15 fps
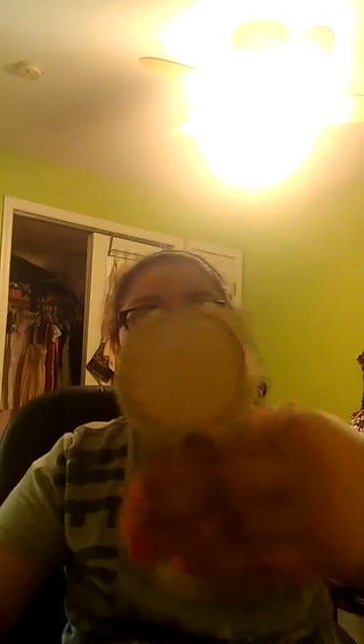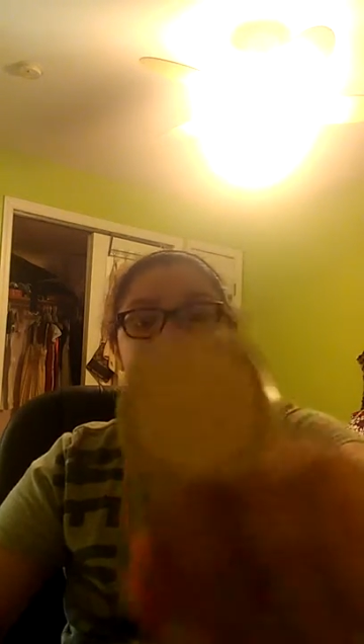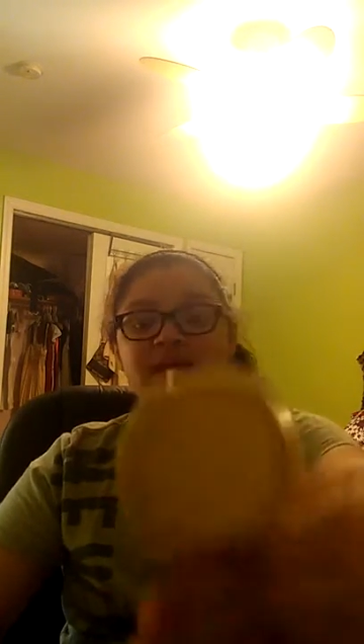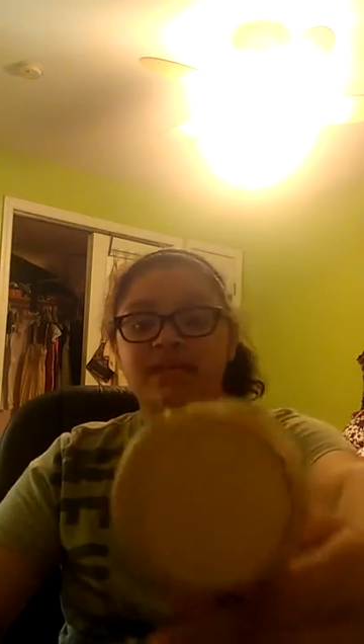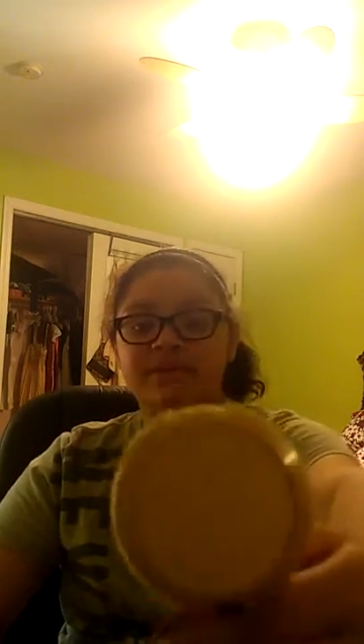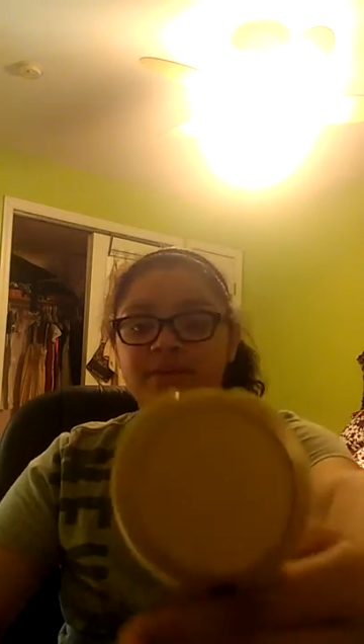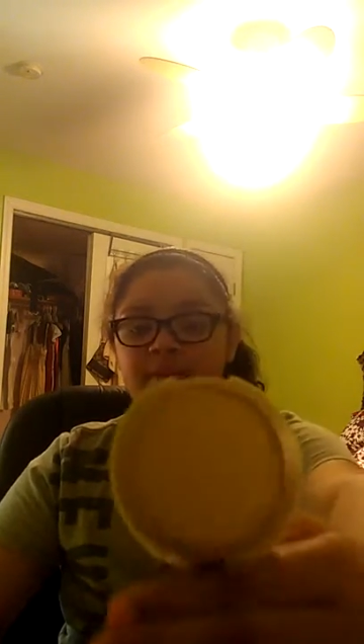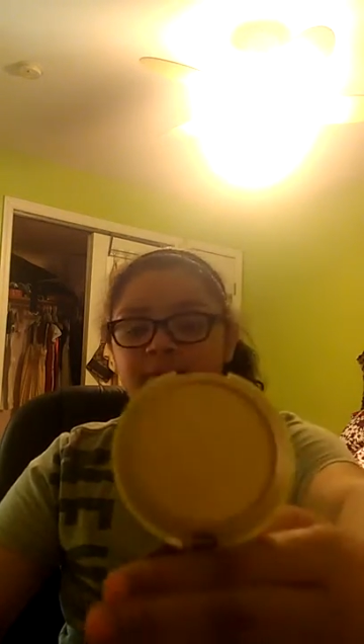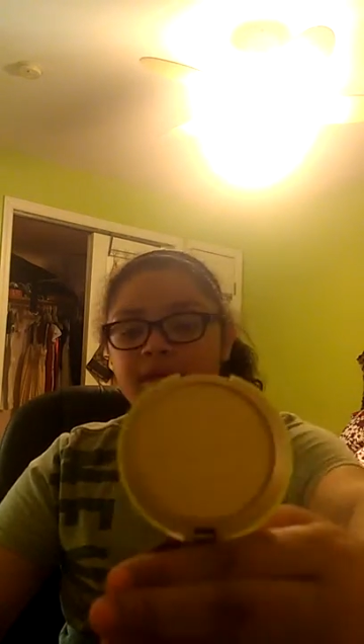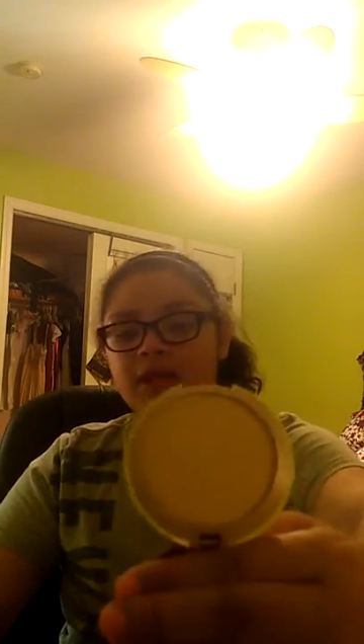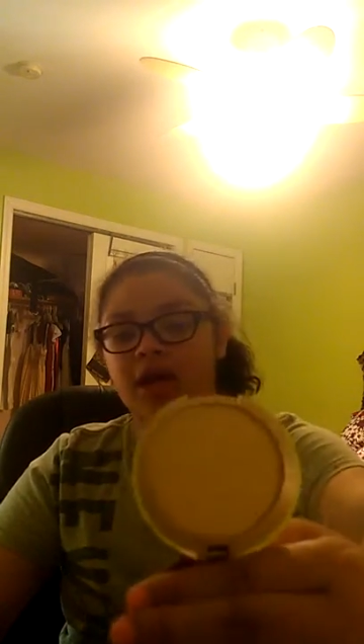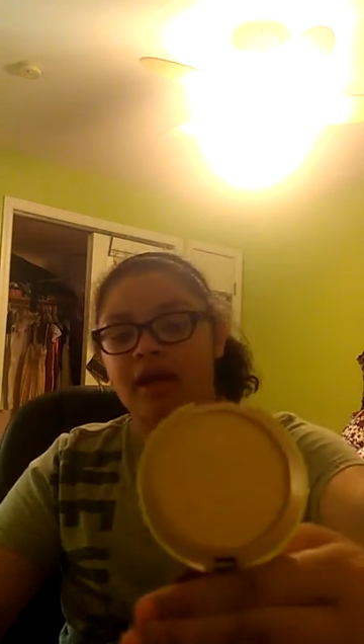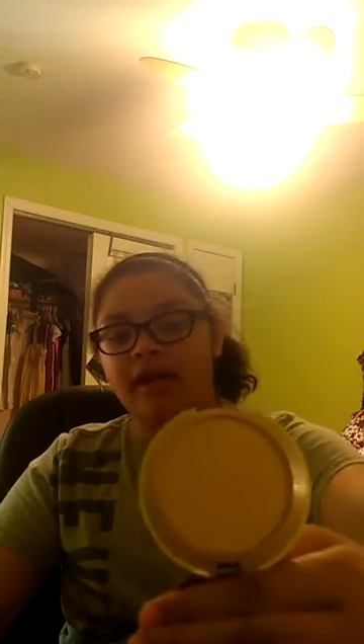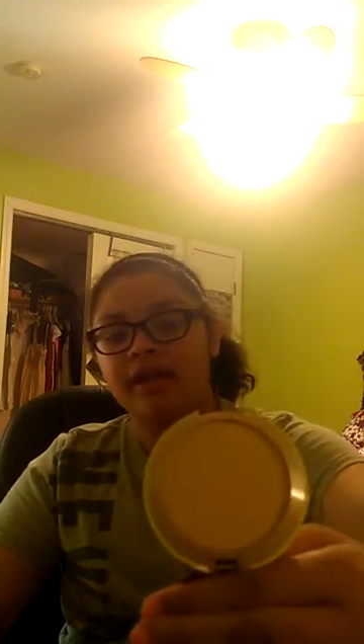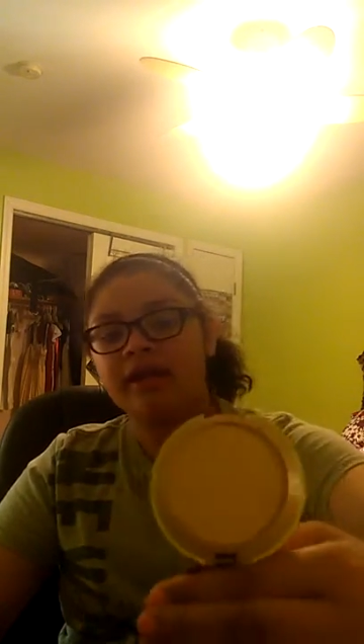is by
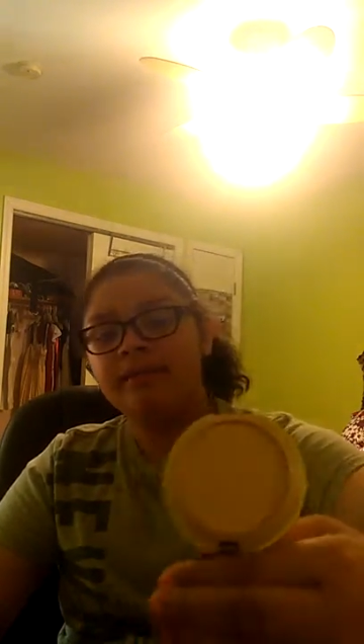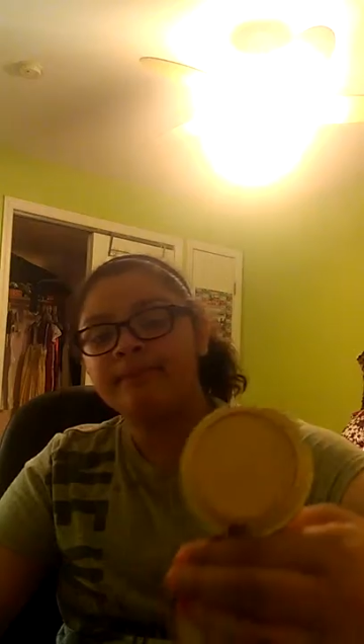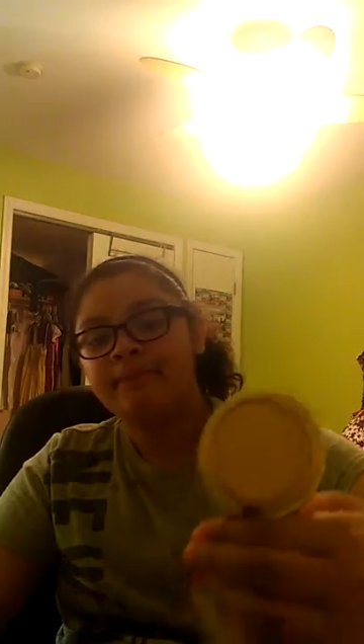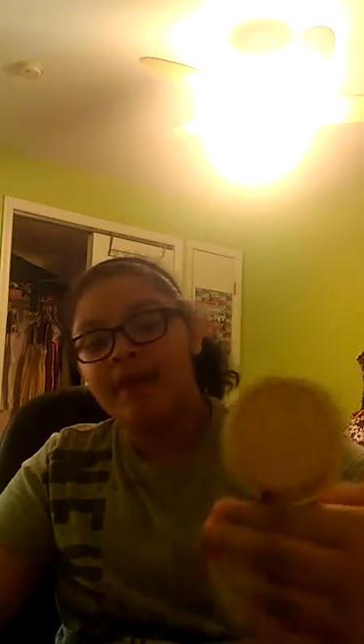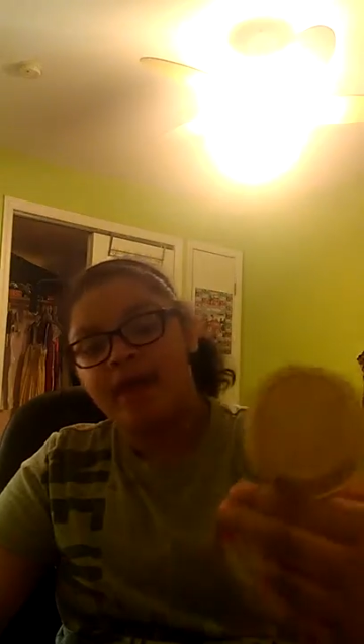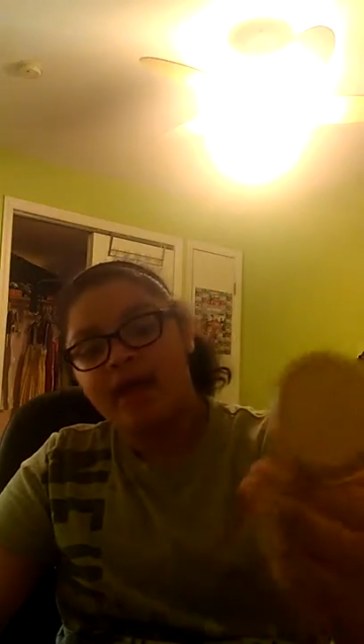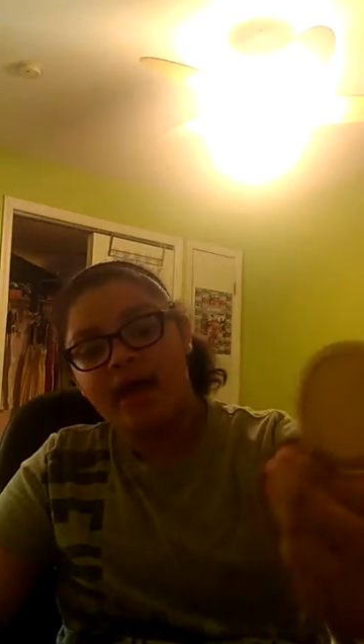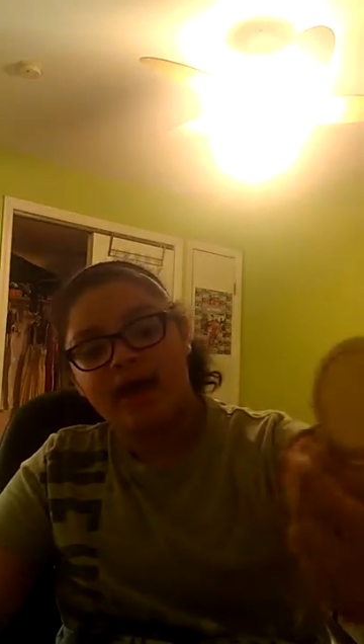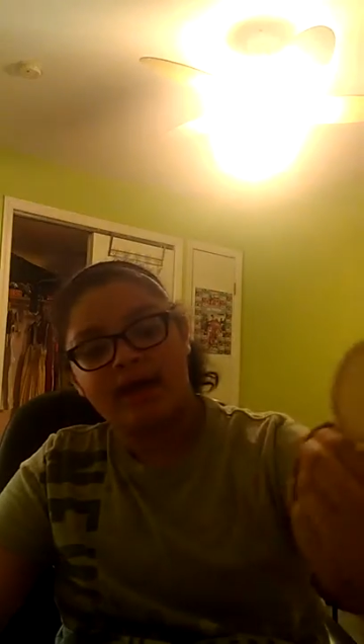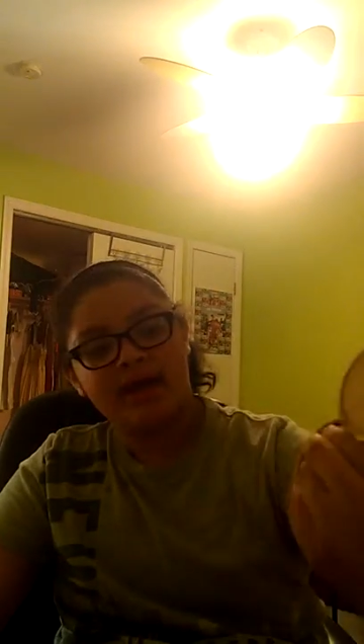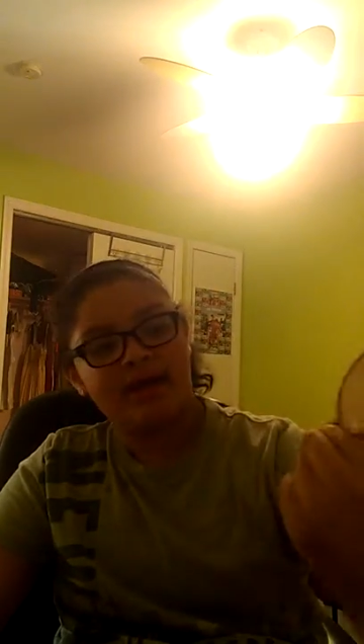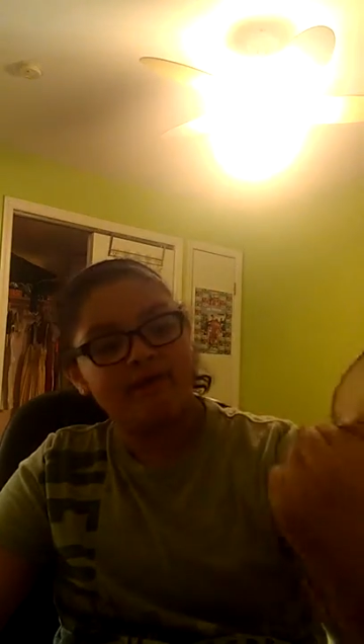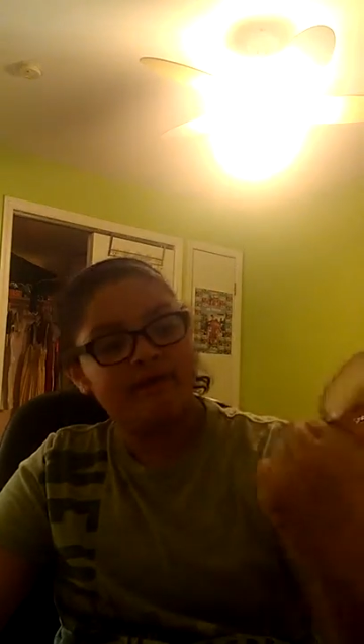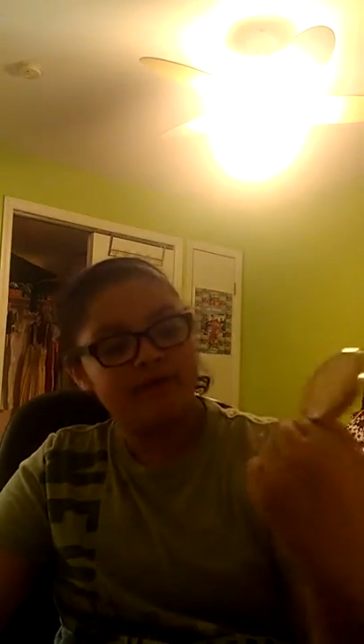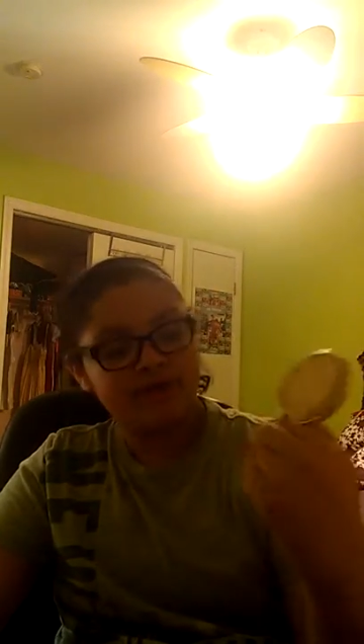Milani. And
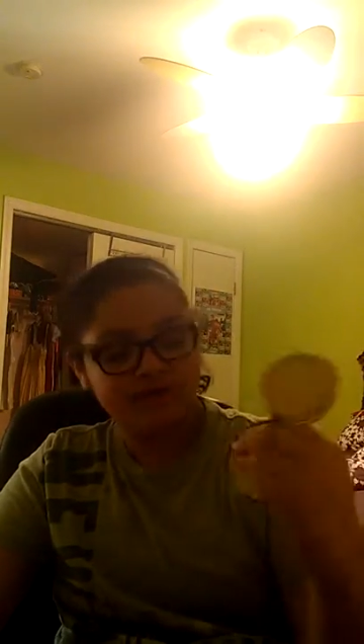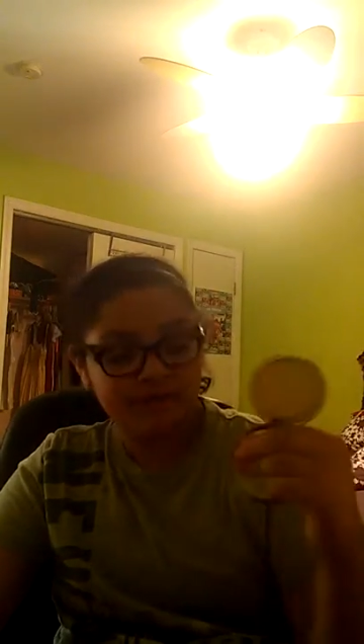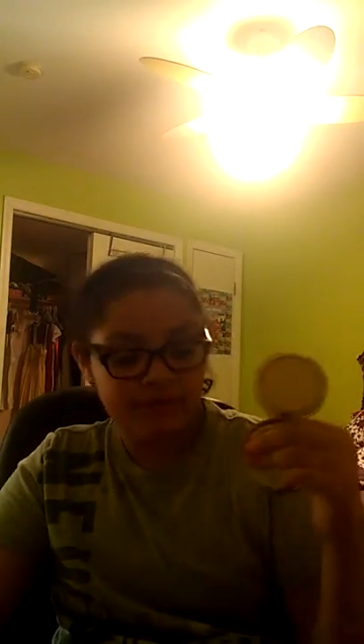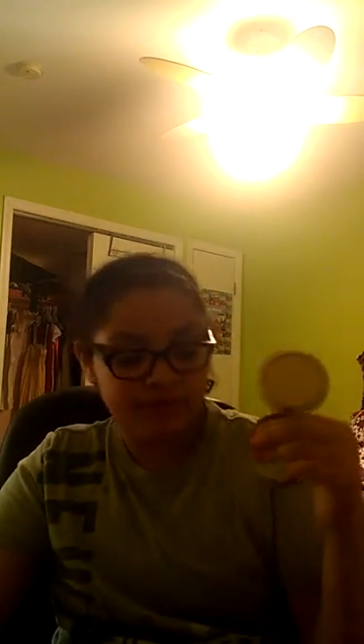I first of